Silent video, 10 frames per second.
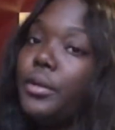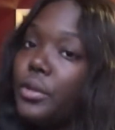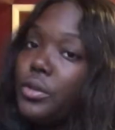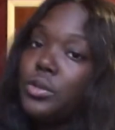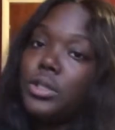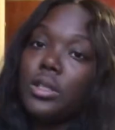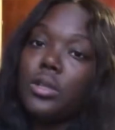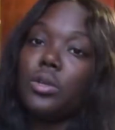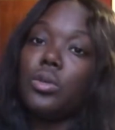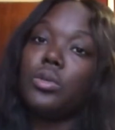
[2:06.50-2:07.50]
use the
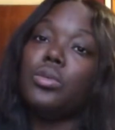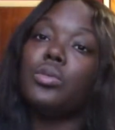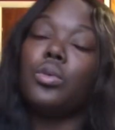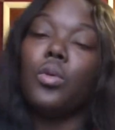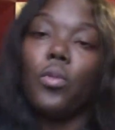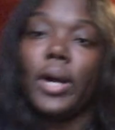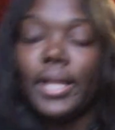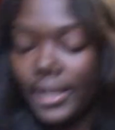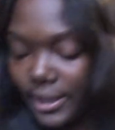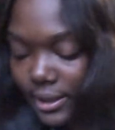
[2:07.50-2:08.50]
little
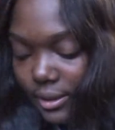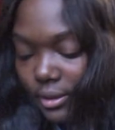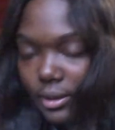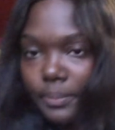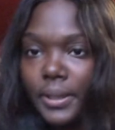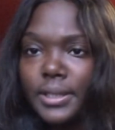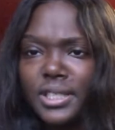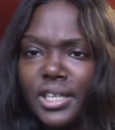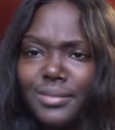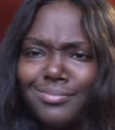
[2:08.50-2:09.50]
white head because
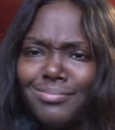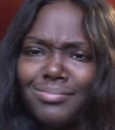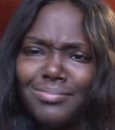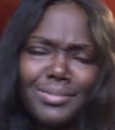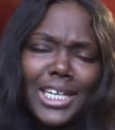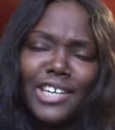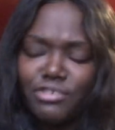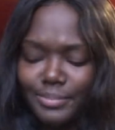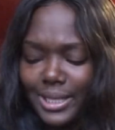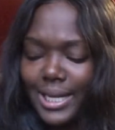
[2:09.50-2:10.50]
I
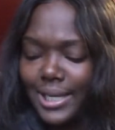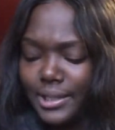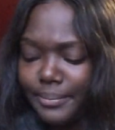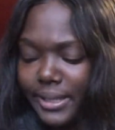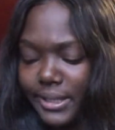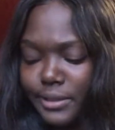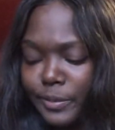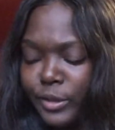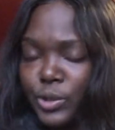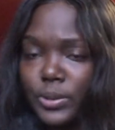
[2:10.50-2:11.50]
had a bad
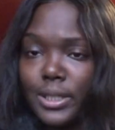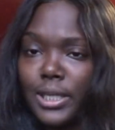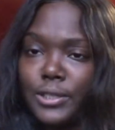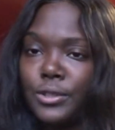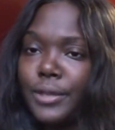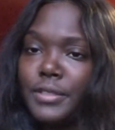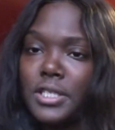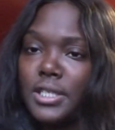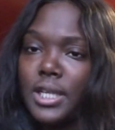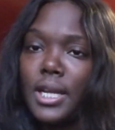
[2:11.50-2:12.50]
experience with that. So ever
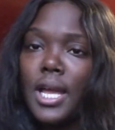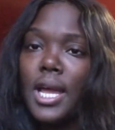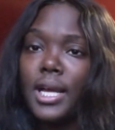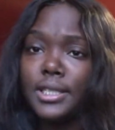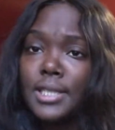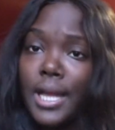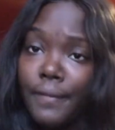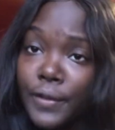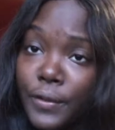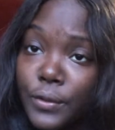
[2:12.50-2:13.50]
since then, I just
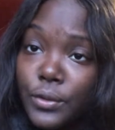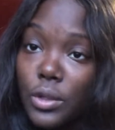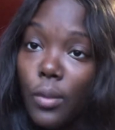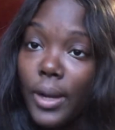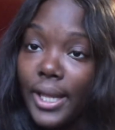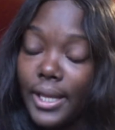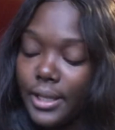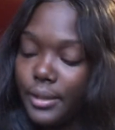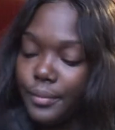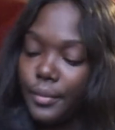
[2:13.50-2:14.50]
haven't used a white
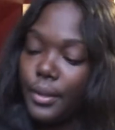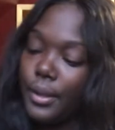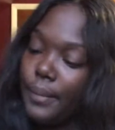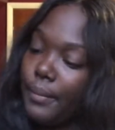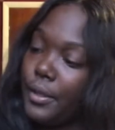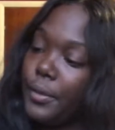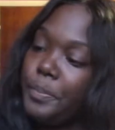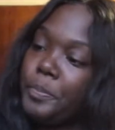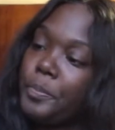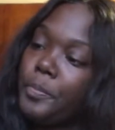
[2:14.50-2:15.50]
head. But
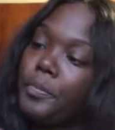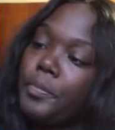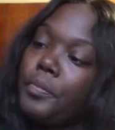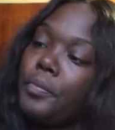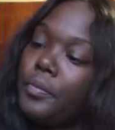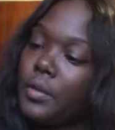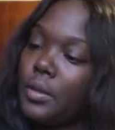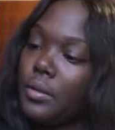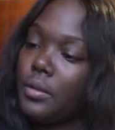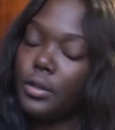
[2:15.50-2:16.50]

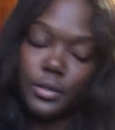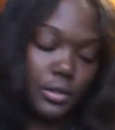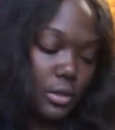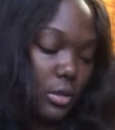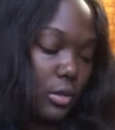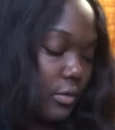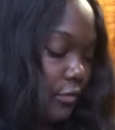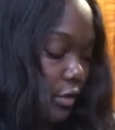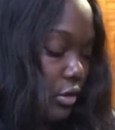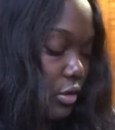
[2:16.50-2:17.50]
this is a
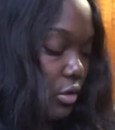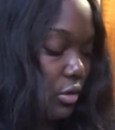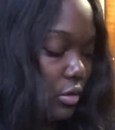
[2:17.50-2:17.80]
frontal.